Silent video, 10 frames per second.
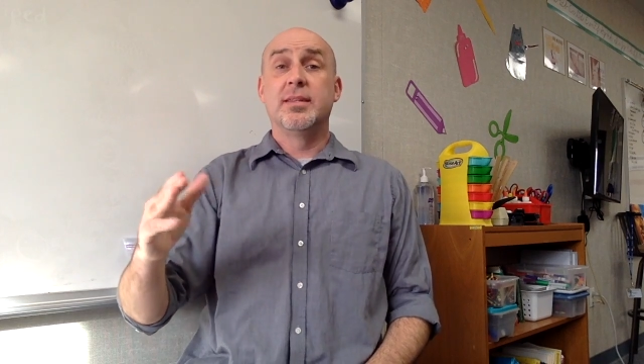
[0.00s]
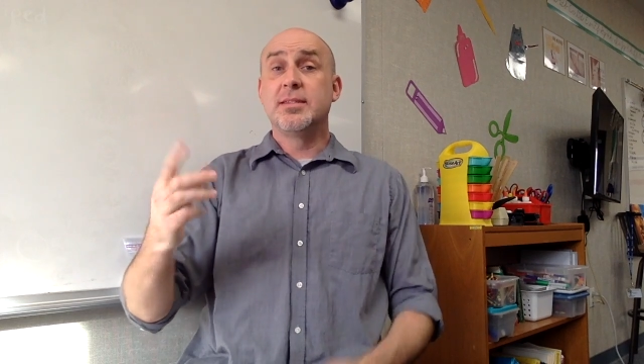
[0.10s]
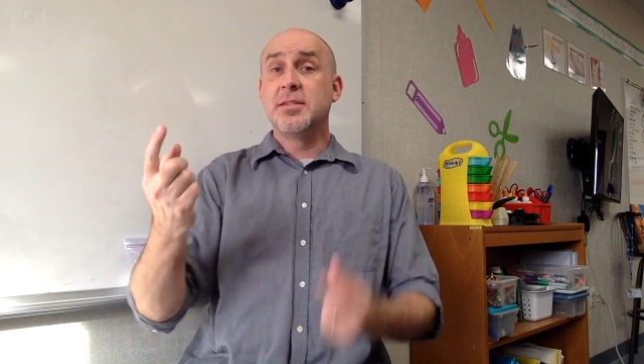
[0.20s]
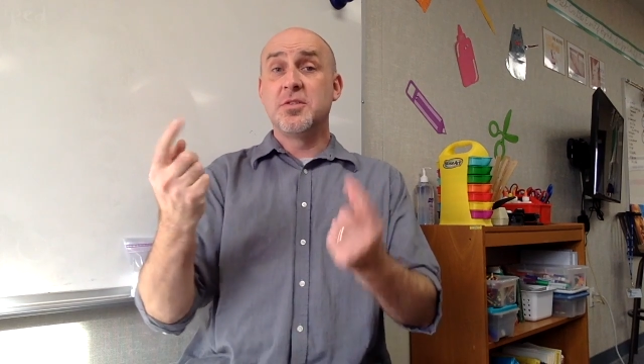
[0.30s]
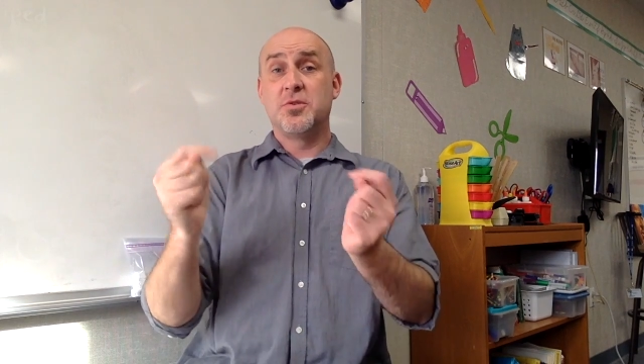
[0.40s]

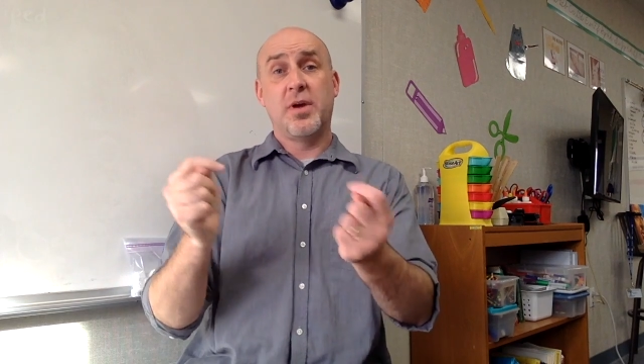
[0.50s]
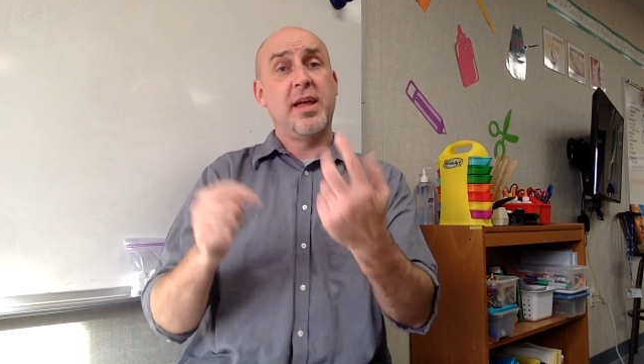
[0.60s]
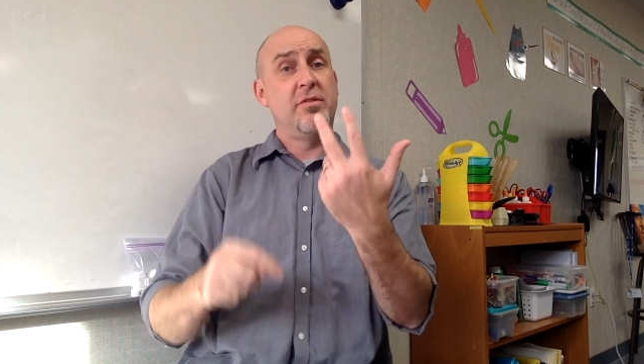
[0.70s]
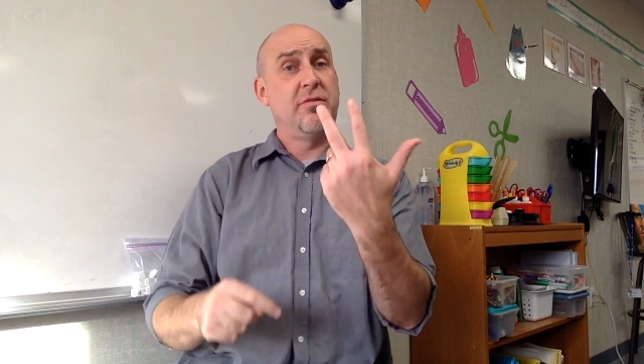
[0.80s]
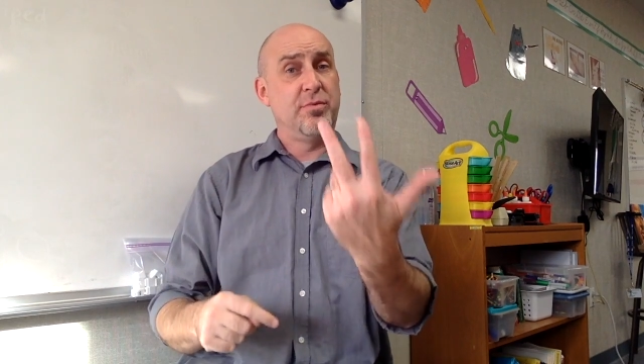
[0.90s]
this is
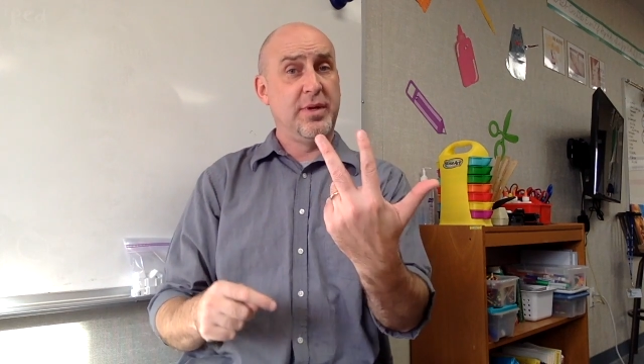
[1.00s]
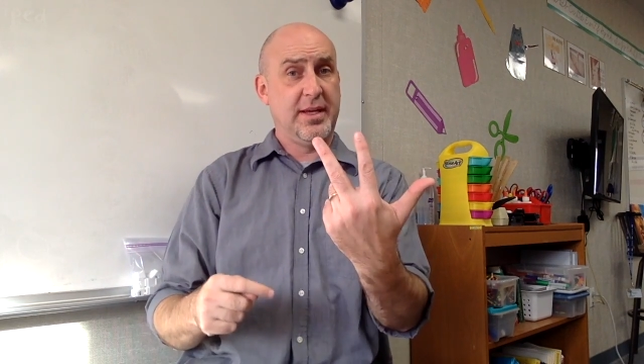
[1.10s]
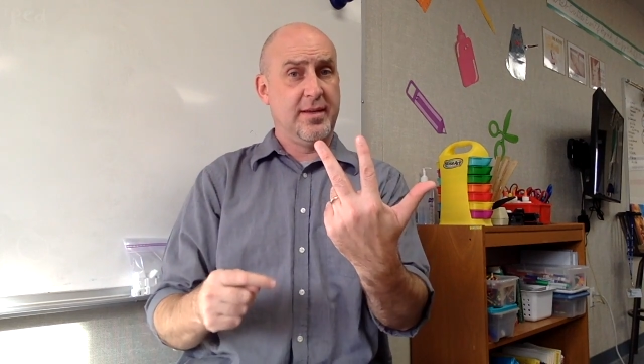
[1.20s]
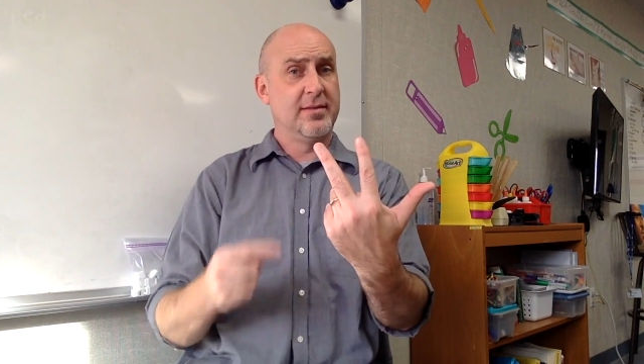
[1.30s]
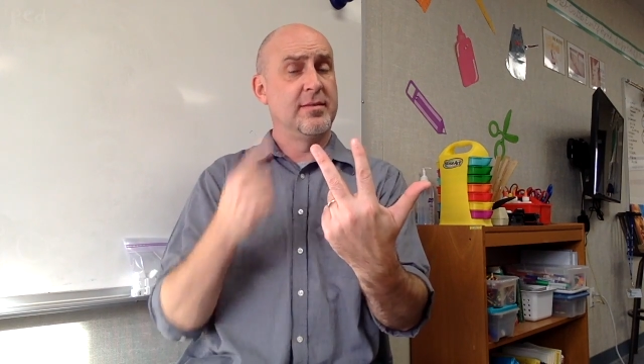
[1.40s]
try
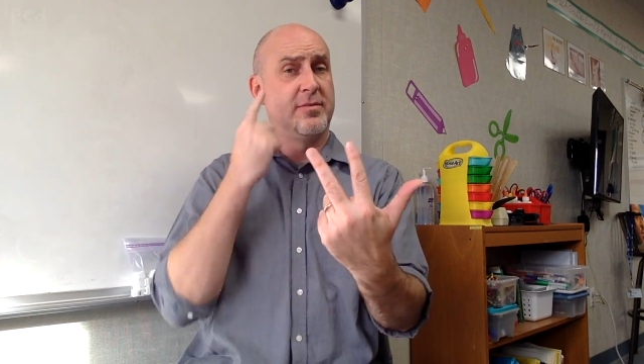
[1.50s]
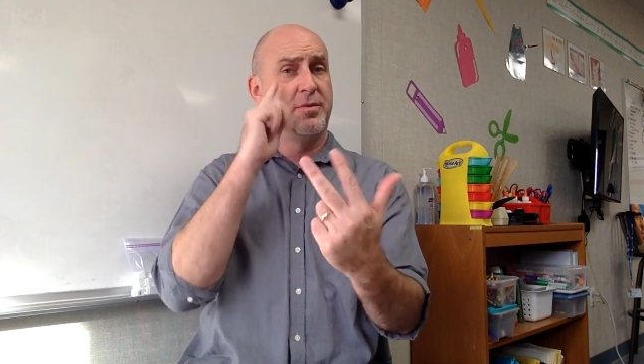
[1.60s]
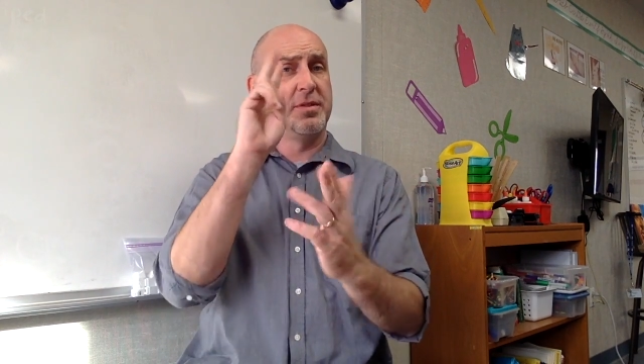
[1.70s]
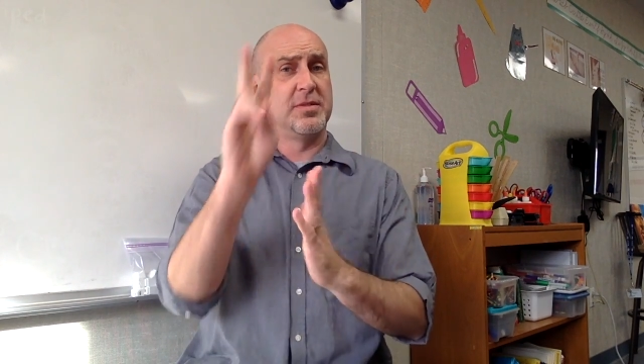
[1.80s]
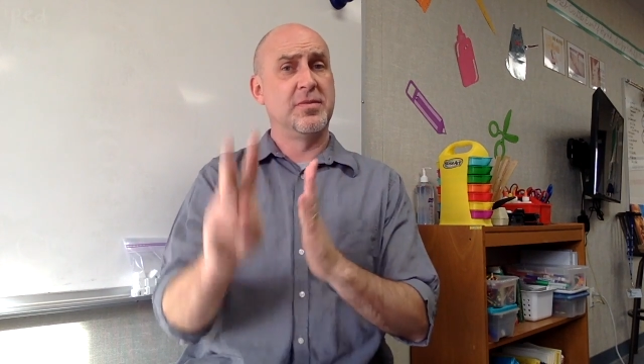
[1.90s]
3
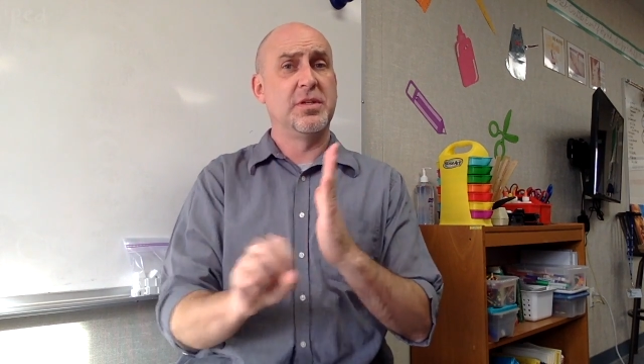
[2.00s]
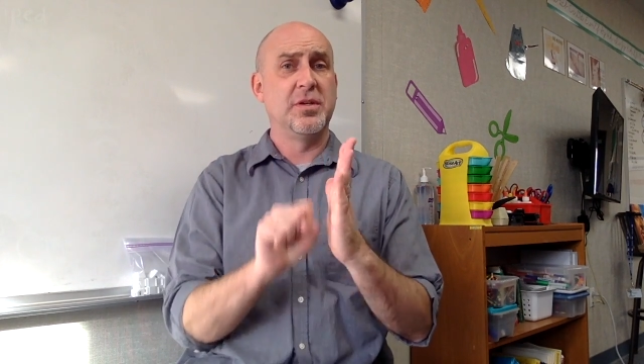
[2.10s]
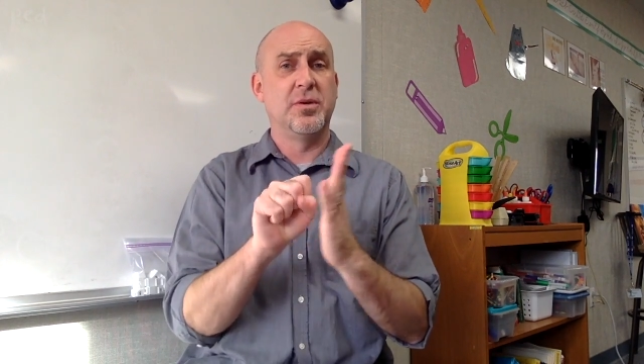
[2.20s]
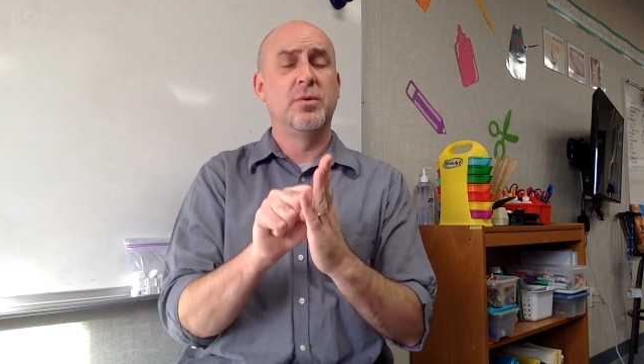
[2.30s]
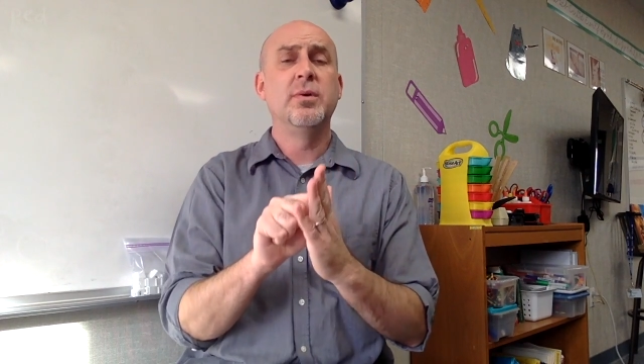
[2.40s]
for this
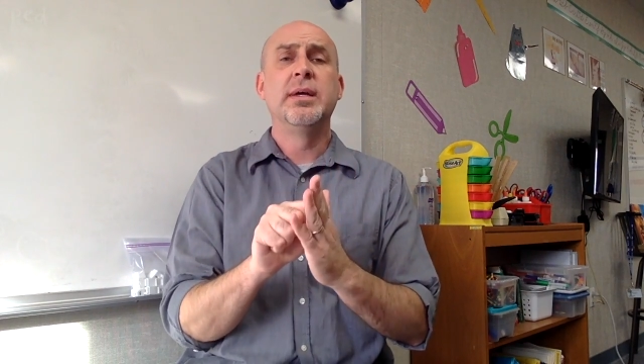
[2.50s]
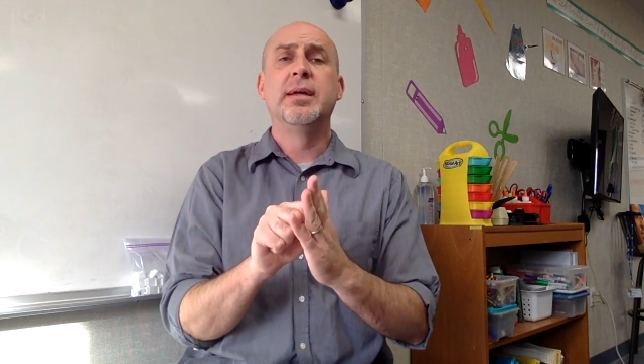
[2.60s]
video.